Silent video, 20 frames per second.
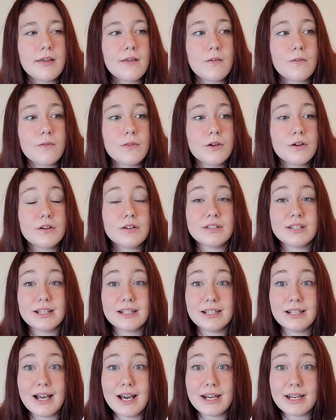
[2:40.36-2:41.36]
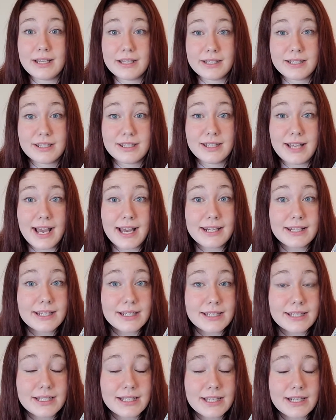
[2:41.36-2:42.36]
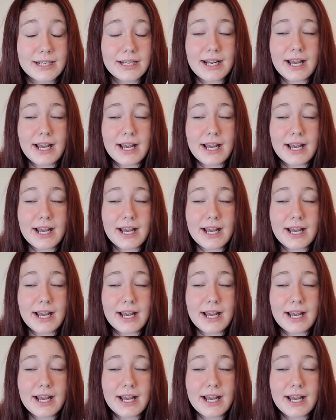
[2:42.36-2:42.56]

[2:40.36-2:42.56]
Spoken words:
There's a lot of sadness in it.